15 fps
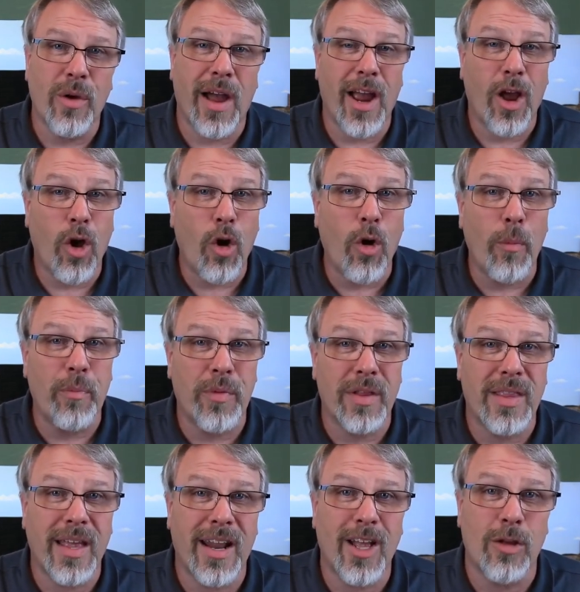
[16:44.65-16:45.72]
I hope that
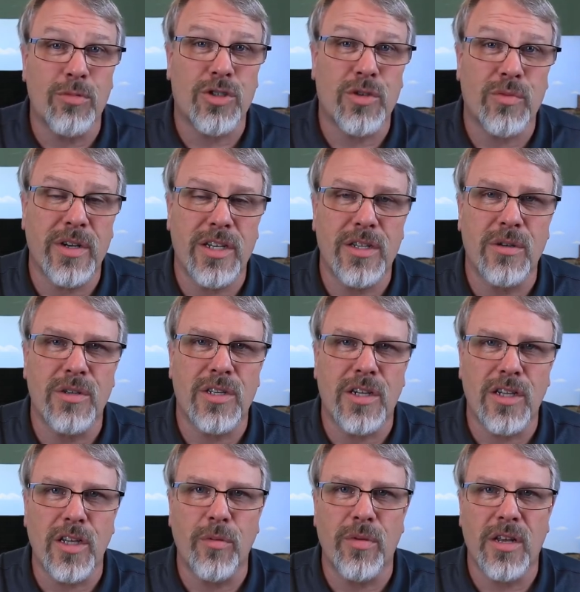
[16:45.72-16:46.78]
helps to reduce a
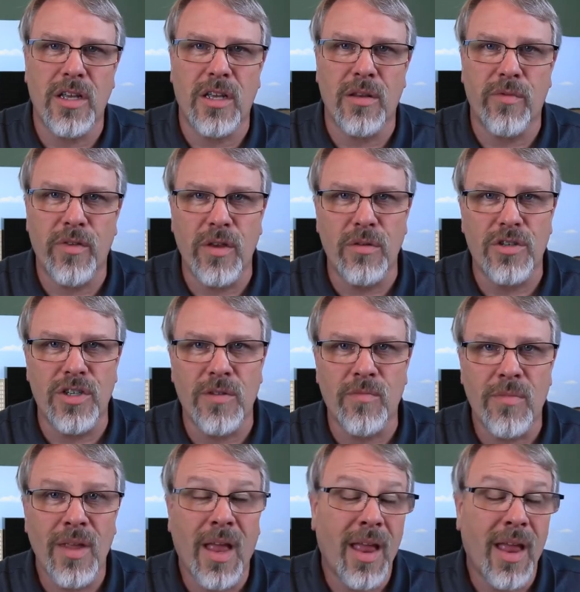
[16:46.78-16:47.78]
little bit of confusion